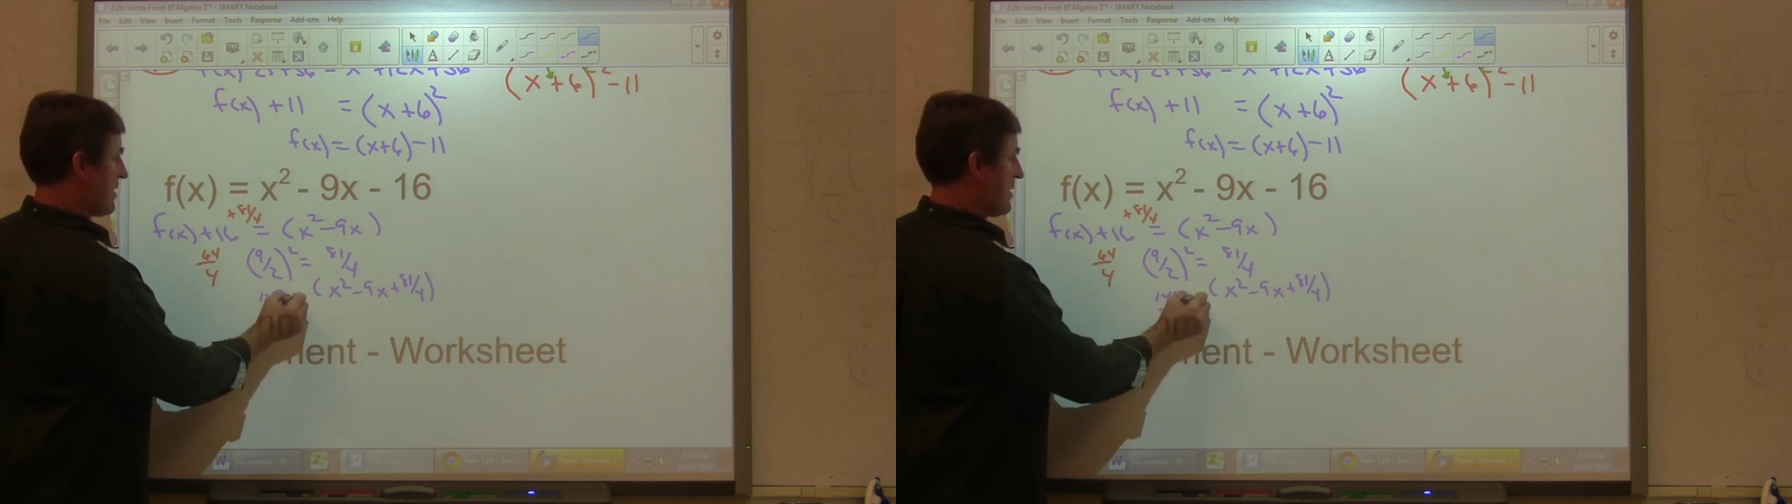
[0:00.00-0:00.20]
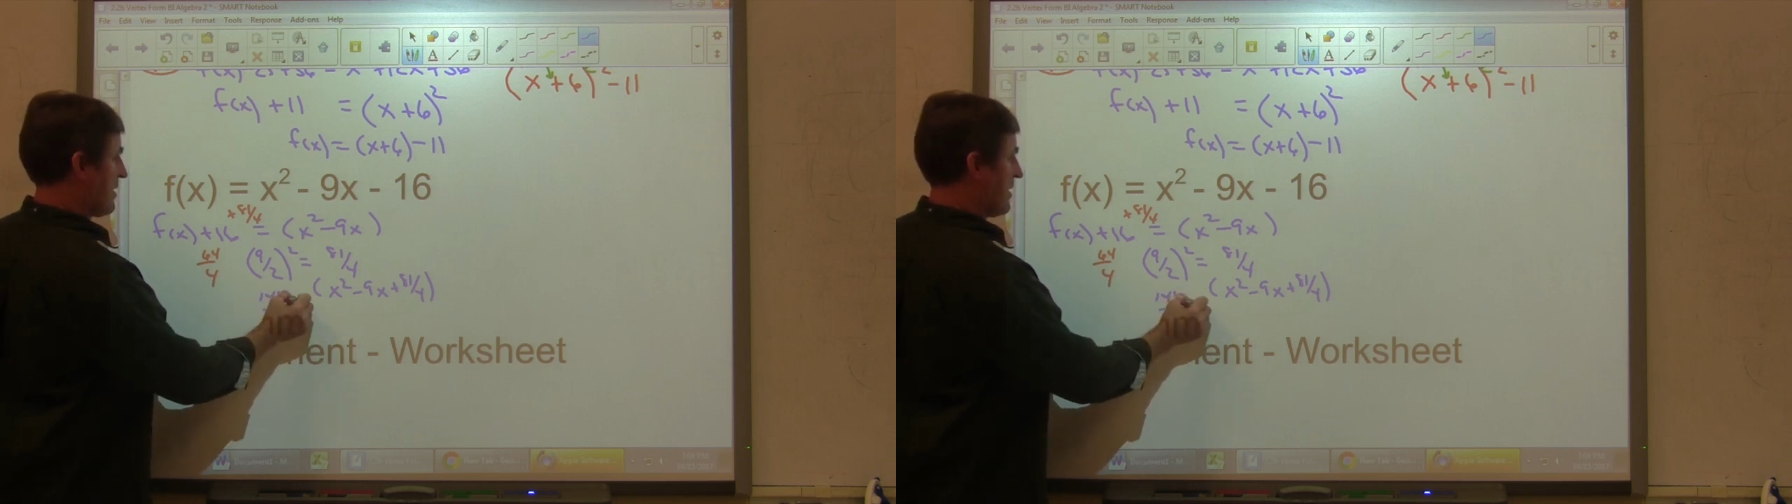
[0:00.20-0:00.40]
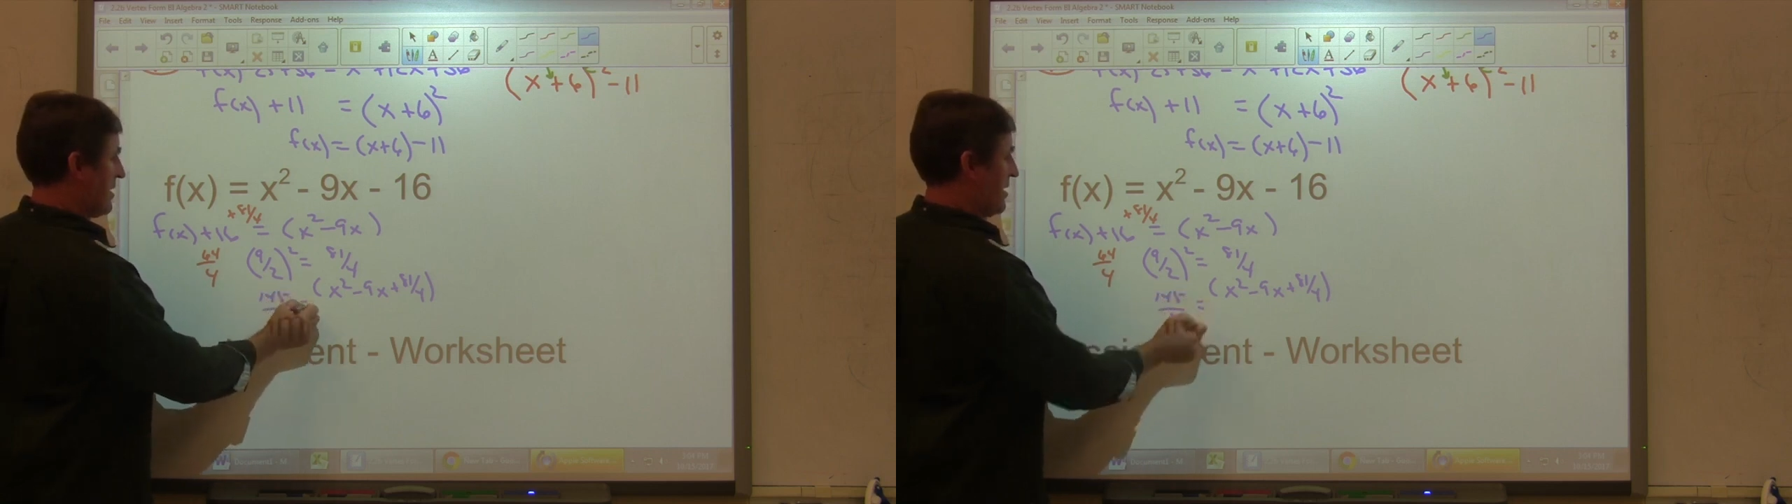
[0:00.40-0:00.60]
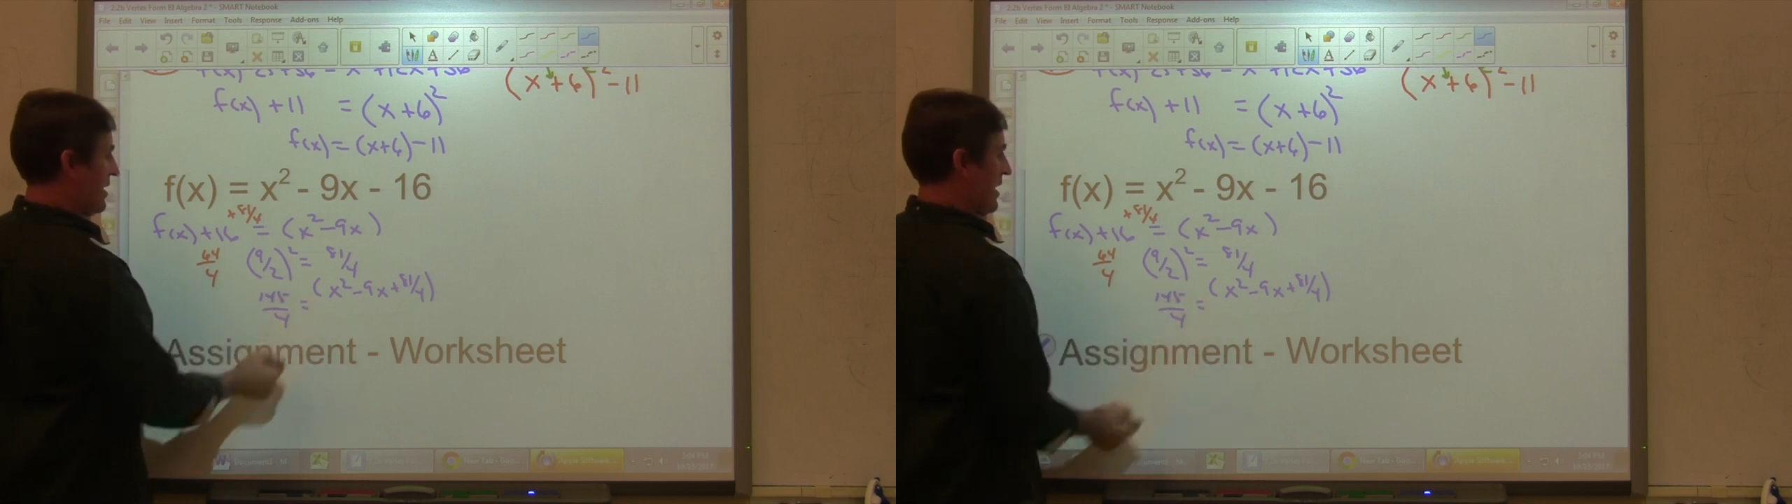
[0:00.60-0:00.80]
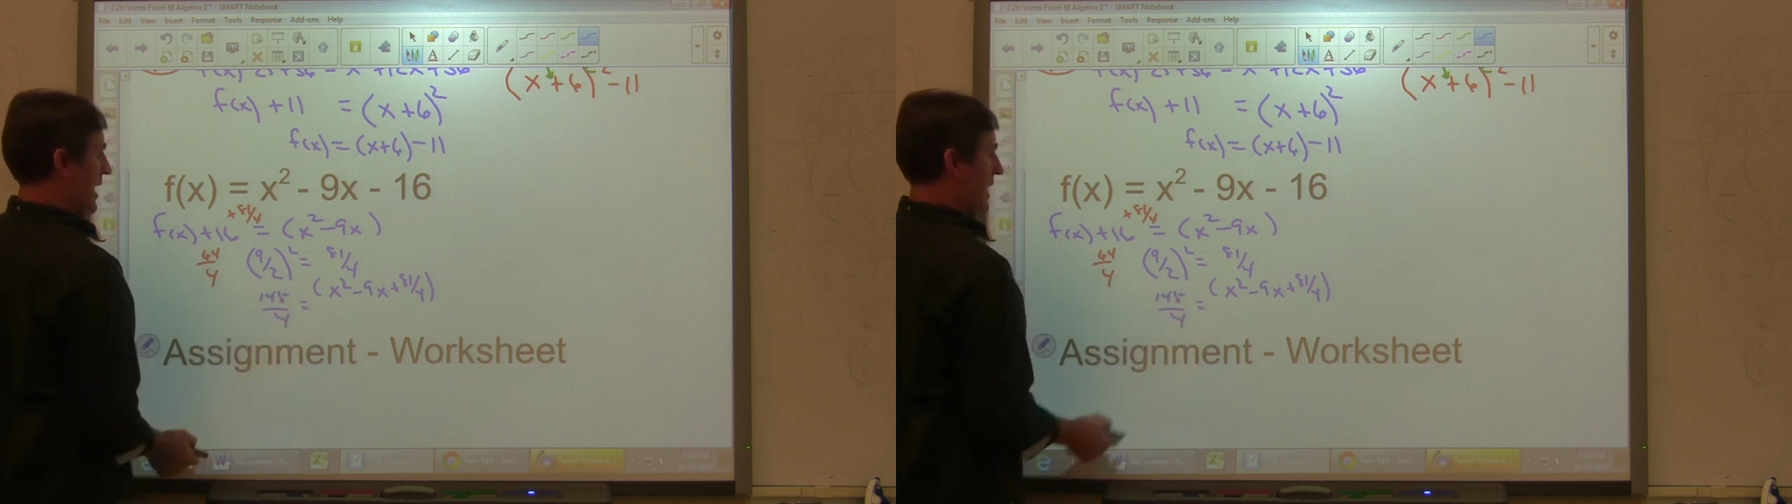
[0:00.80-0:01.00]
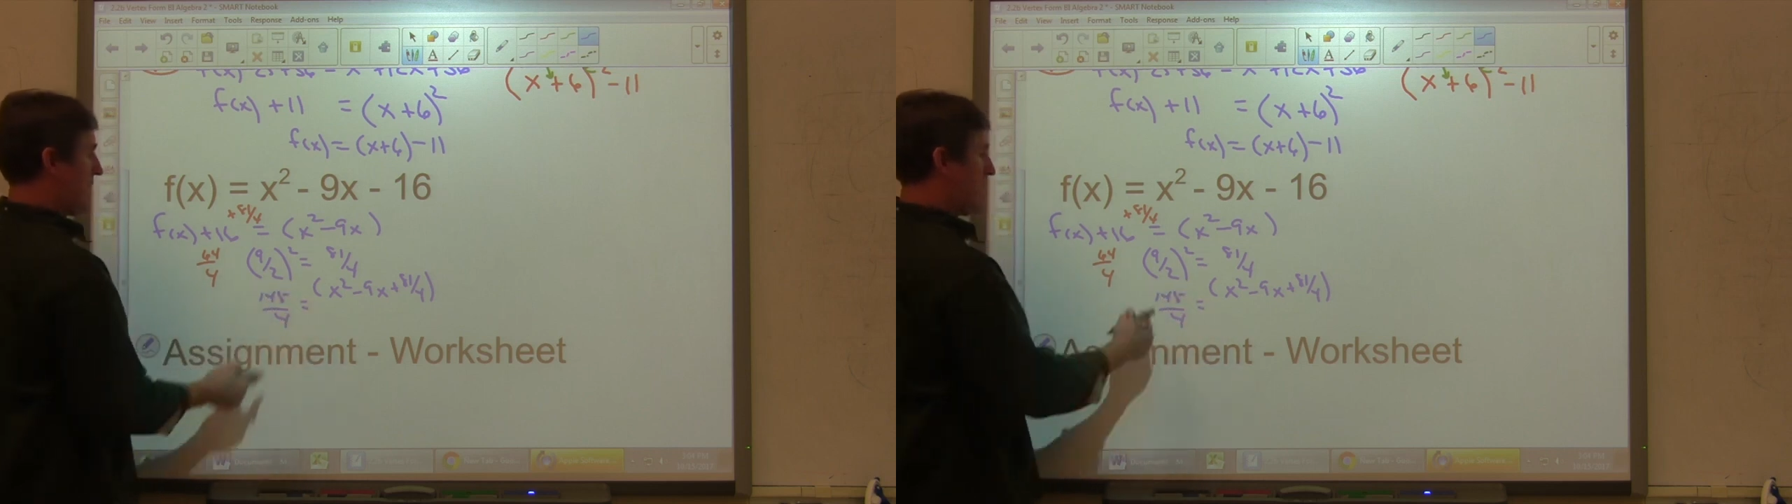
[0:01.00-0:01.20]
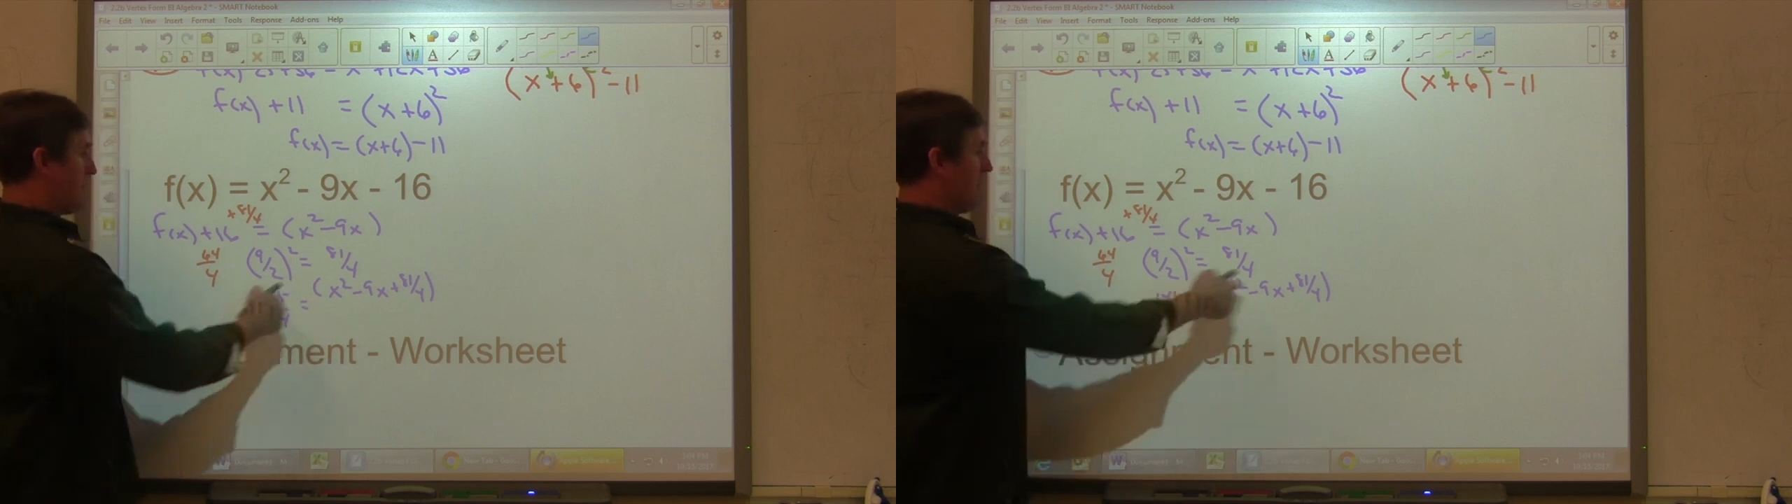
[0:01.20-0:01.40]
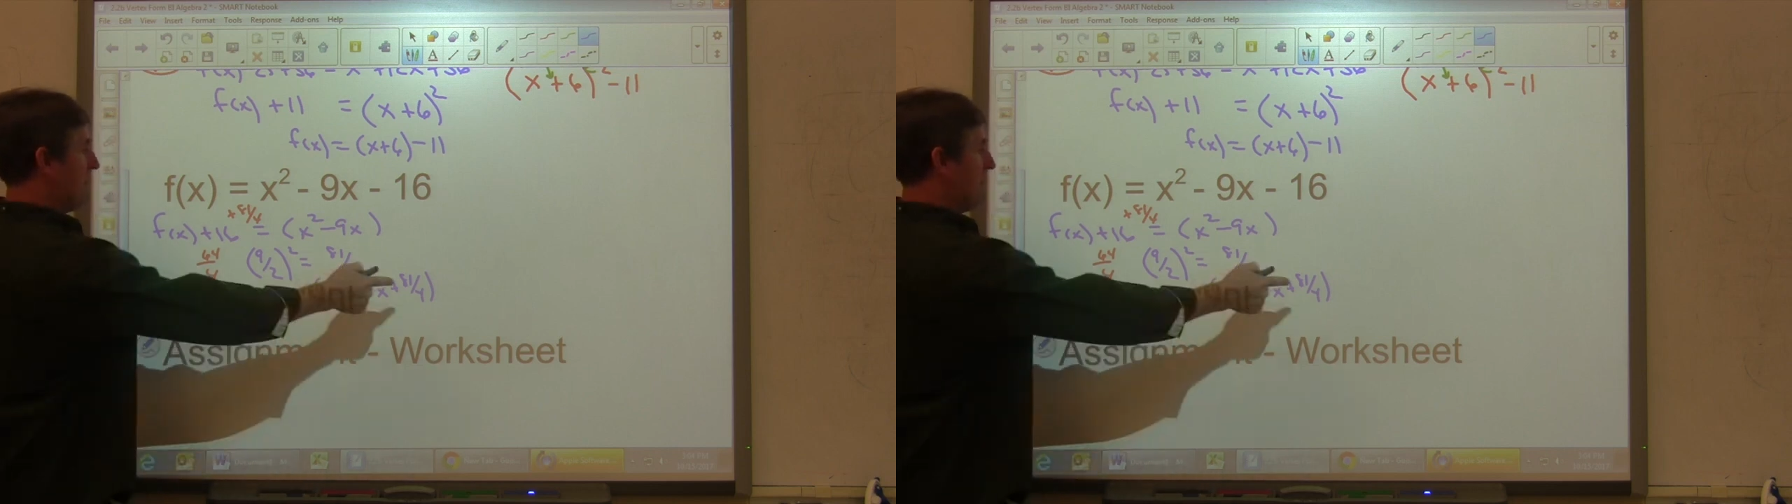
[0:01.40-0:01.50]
And then I'm going